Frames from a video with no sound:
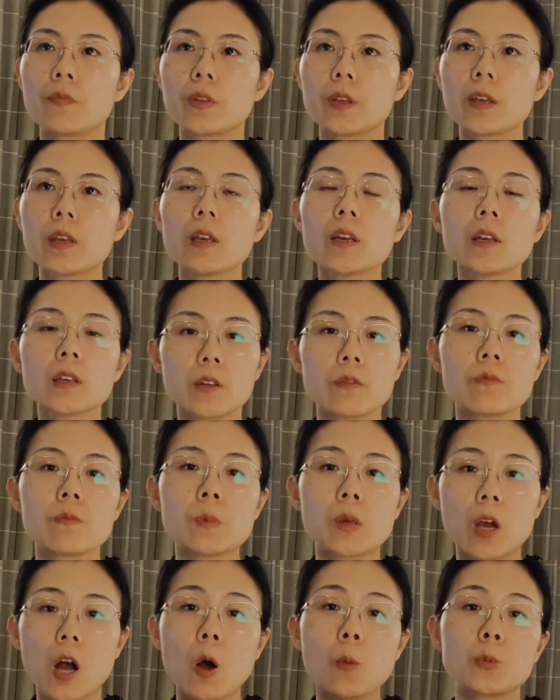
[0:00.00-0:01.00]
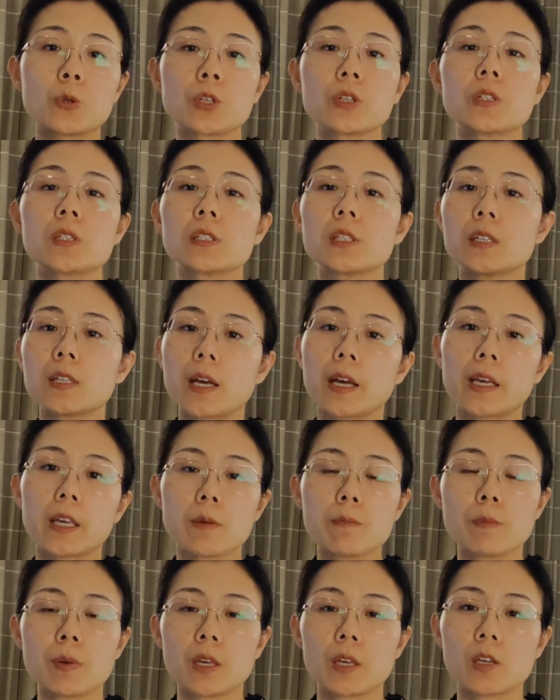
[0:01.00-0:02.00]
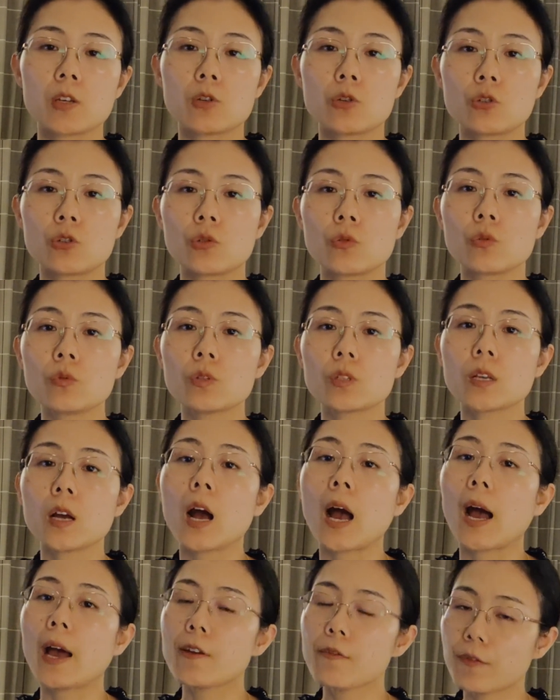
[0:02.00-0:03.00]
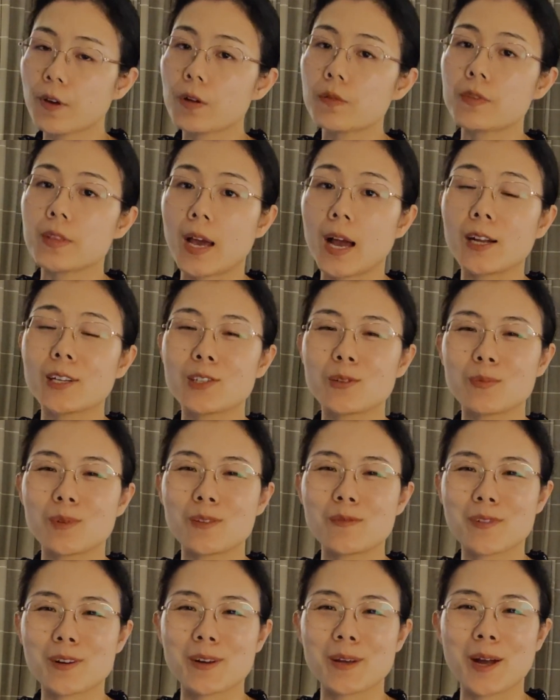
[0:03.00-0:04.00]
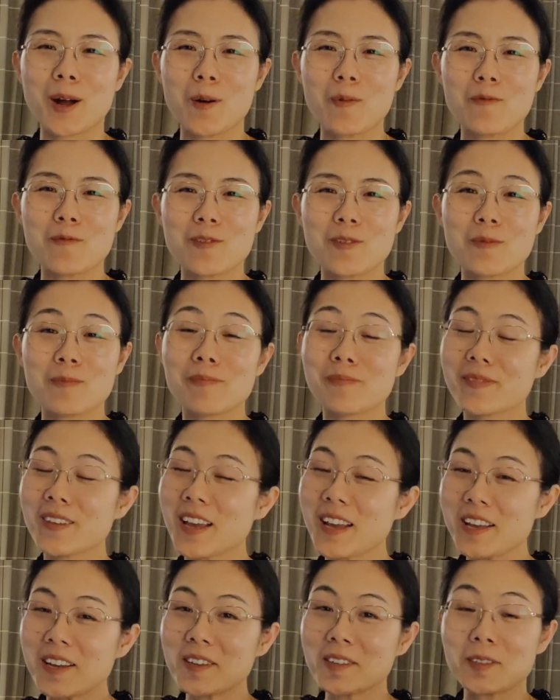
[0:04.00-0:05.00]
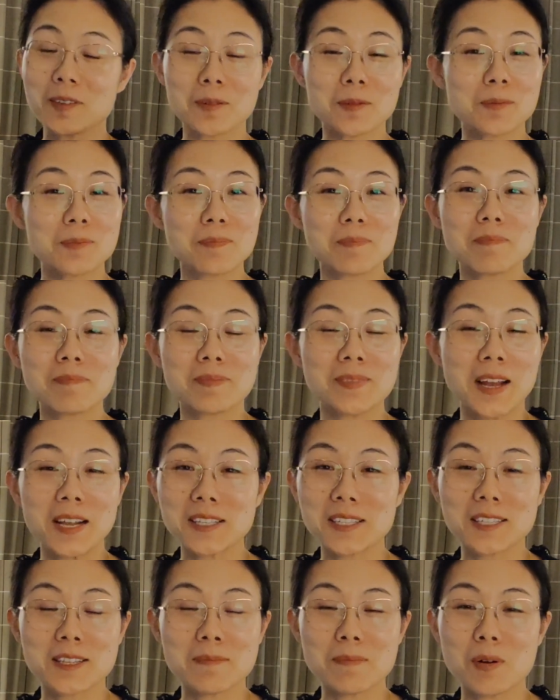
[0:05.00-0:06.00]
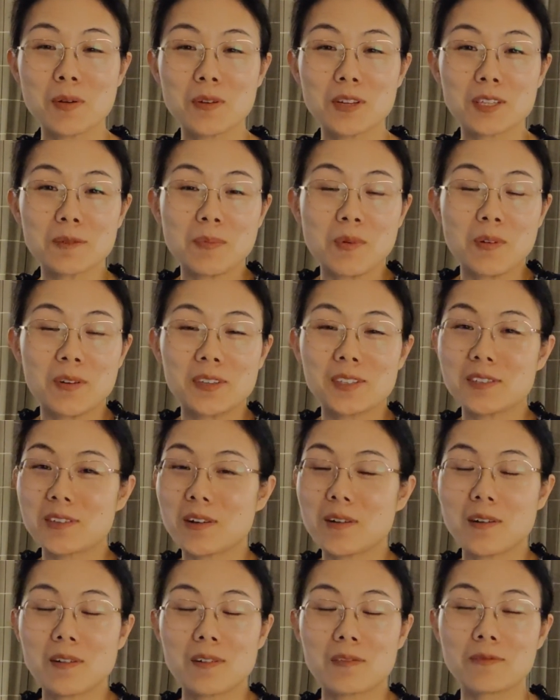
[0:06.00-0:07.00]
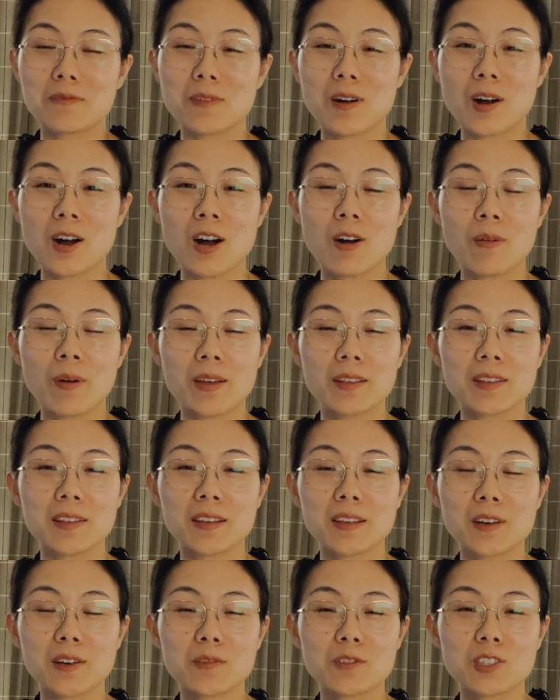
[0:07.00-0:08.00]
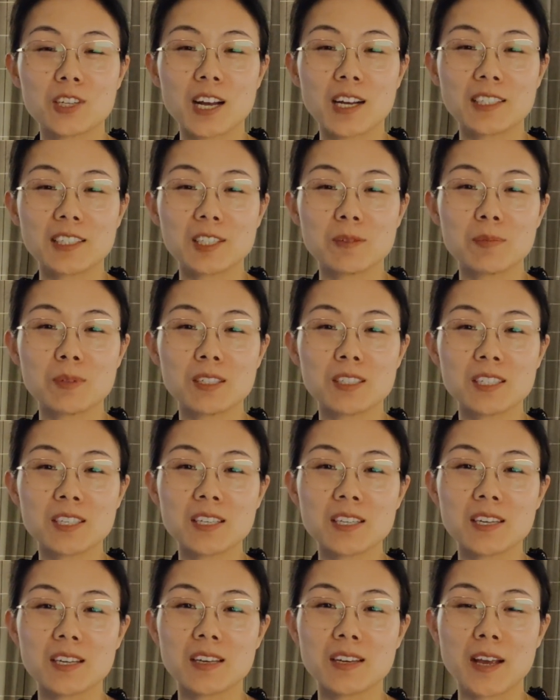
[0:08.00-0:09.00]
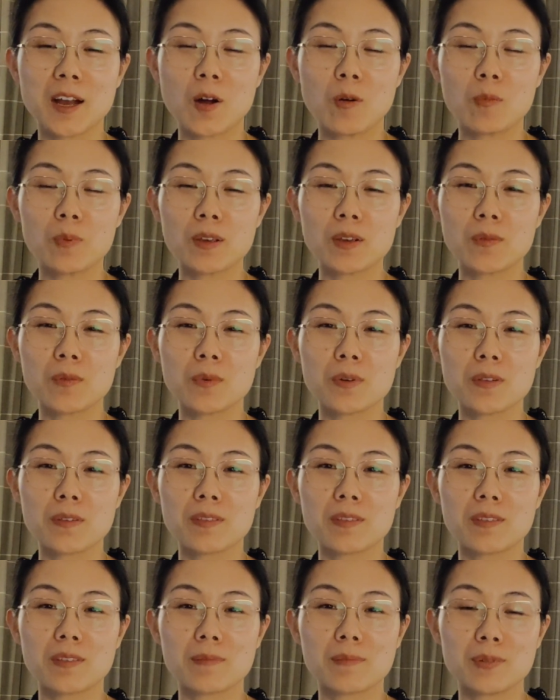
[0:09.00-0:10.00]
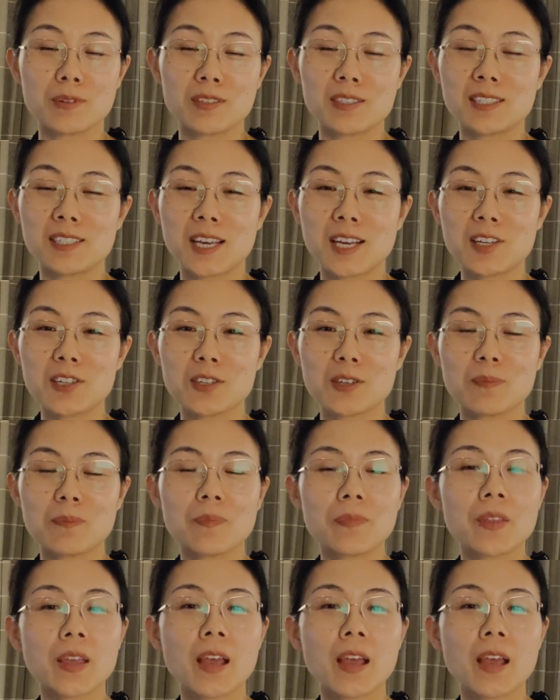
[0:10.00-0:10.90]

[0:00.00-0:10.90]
it can give me options and I can pick and choose. I found that to be very helpful. So that's the bonus point of how I think of ChatGPT in helping with presentation.